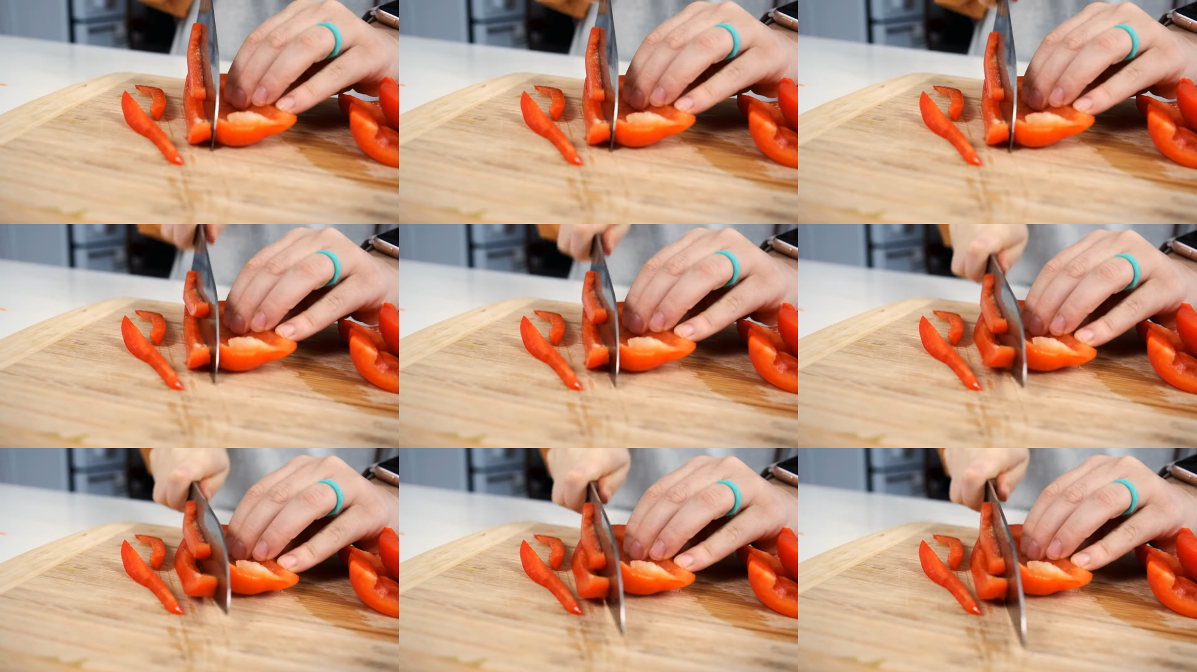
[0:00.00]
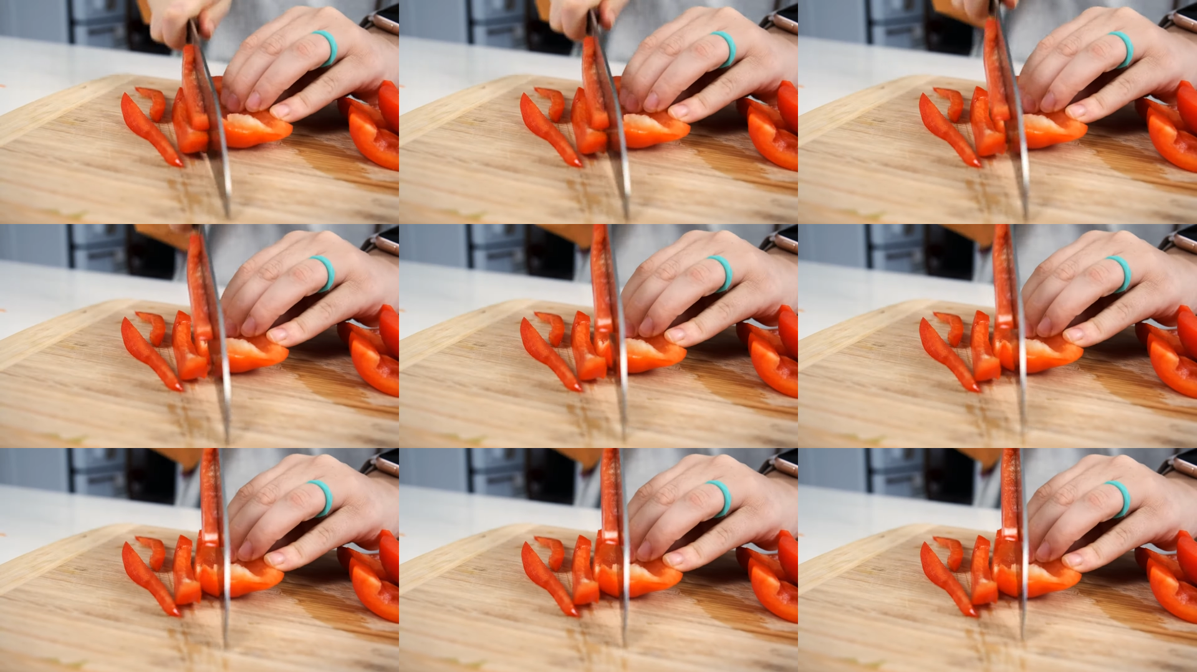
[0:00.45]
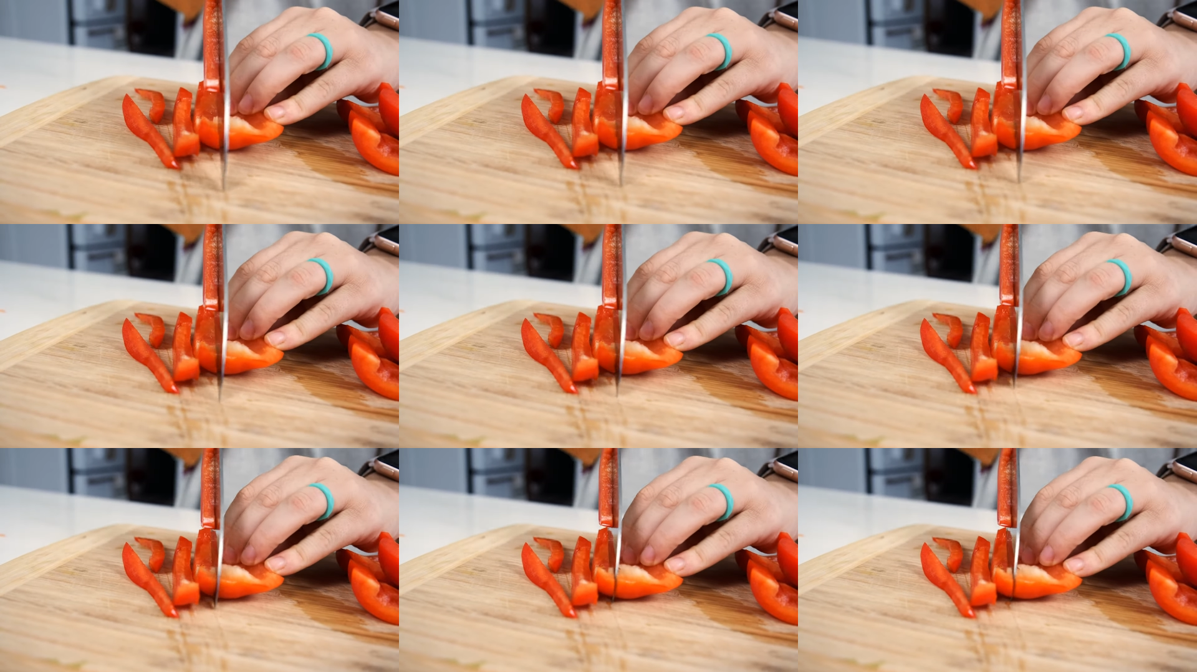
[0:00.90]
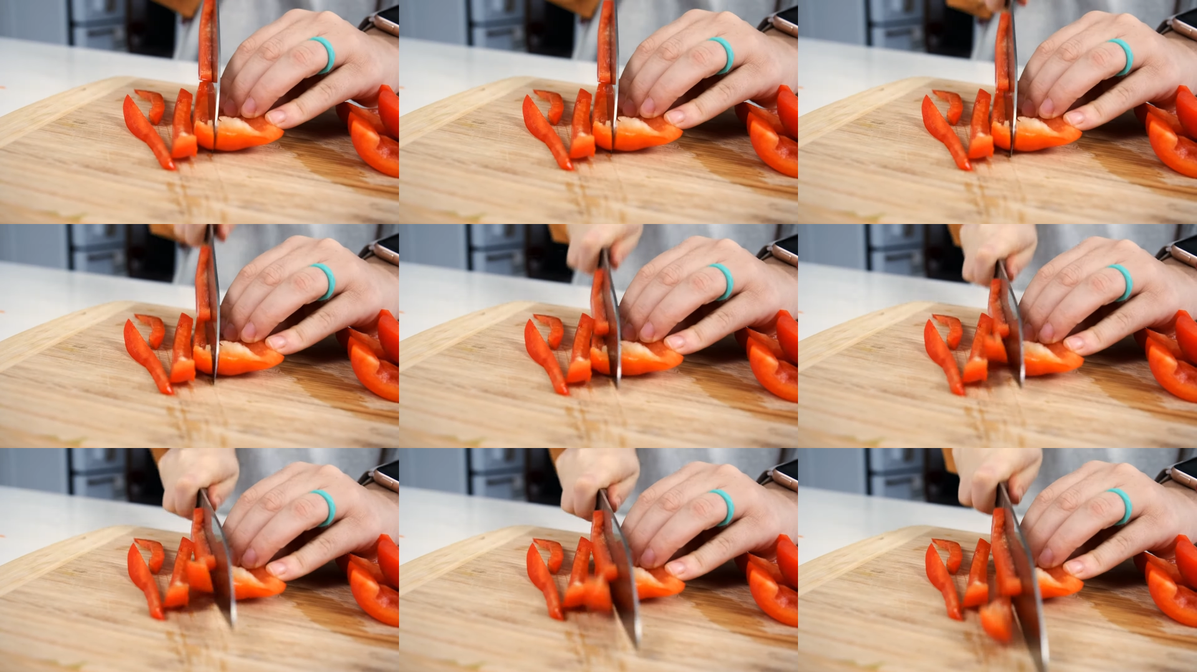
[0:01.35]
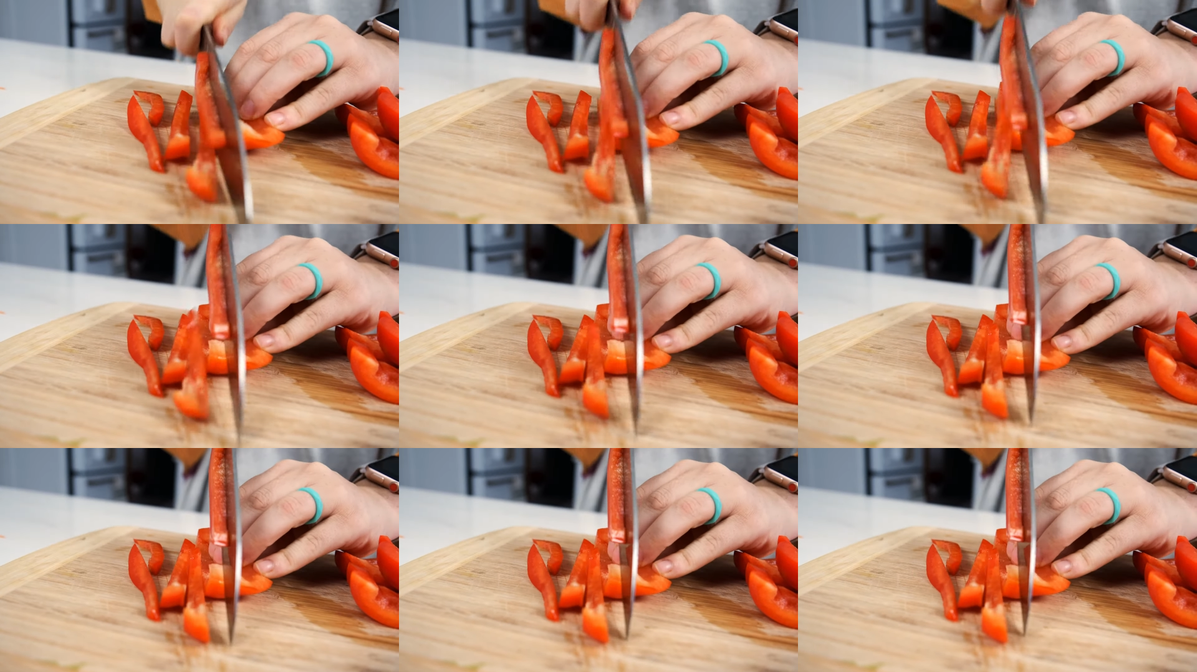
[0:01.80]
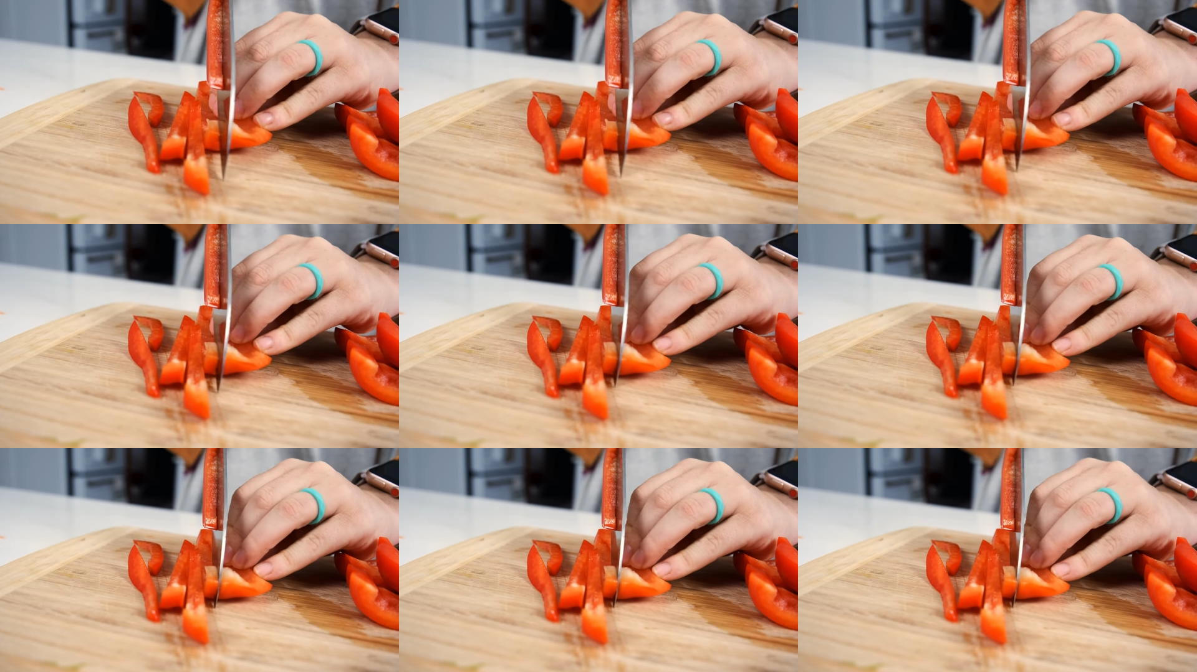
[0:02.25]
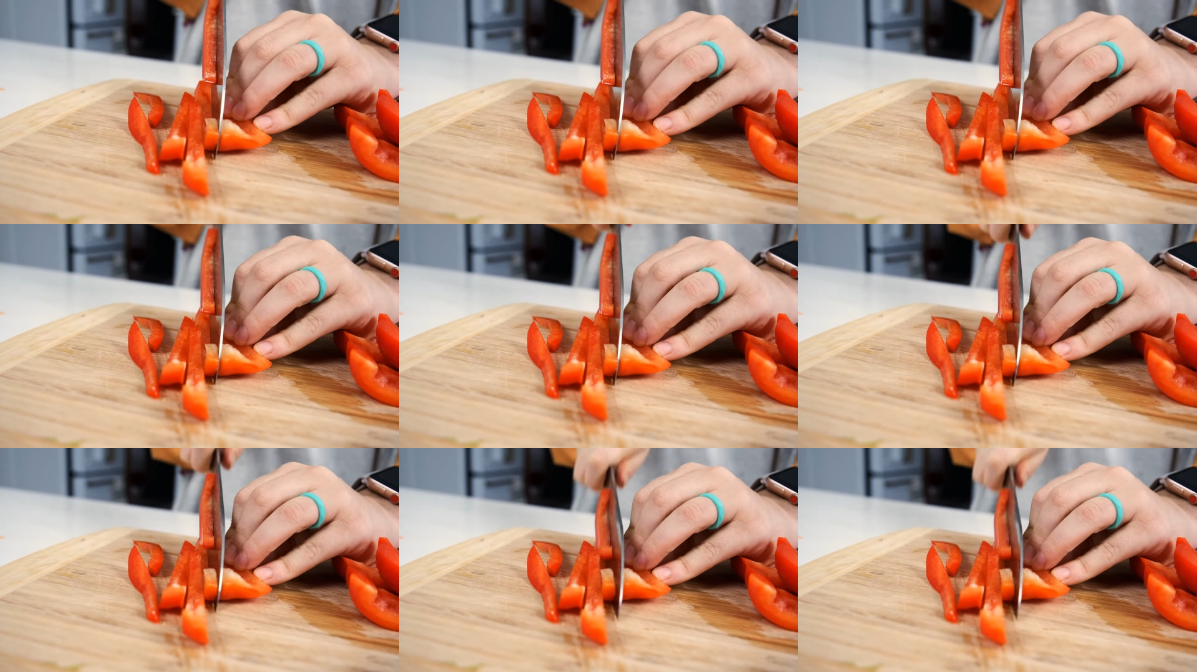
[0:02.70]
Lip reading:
No face is visible, so there are no lips to read.